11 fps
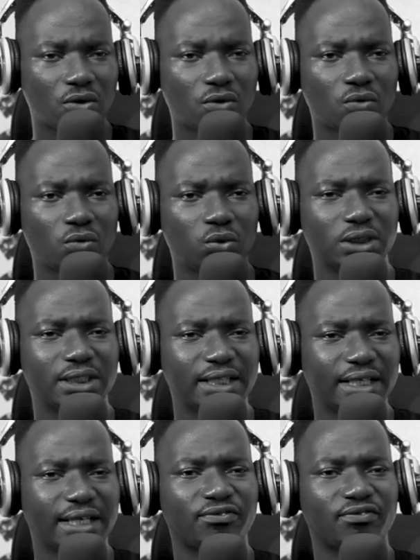would
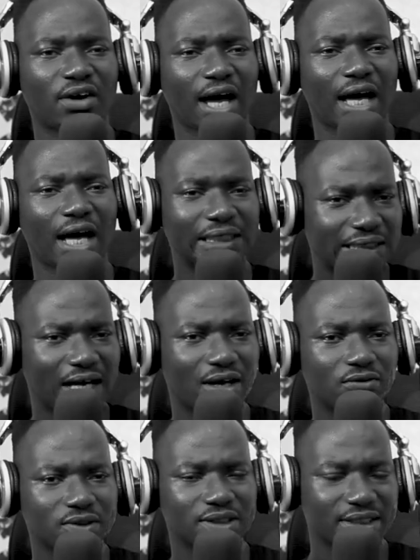never
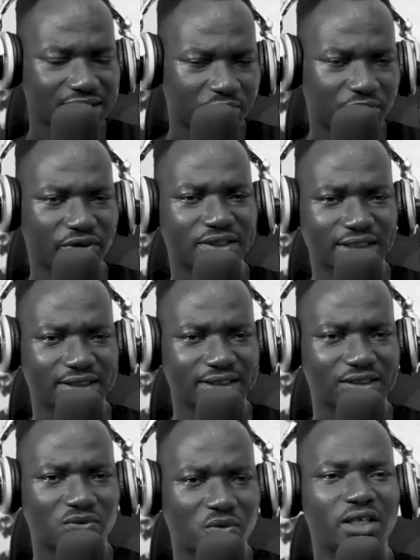announce his
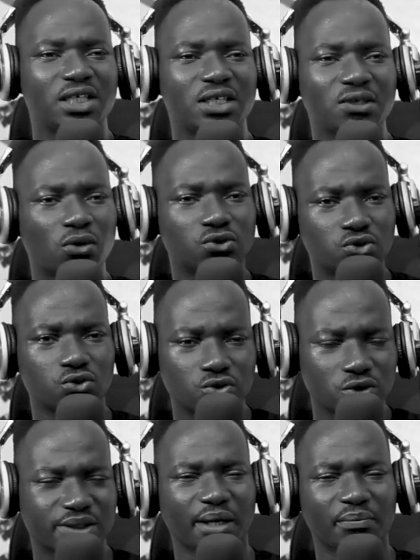presence when he wants to do
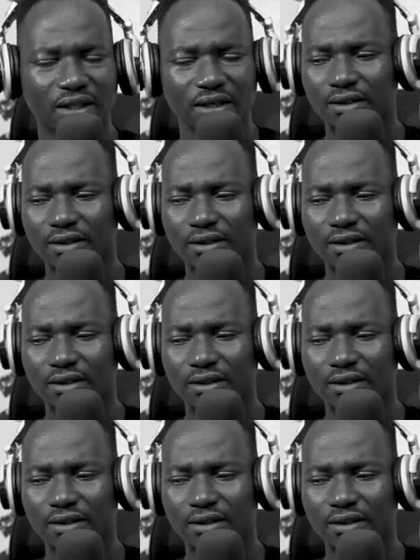something.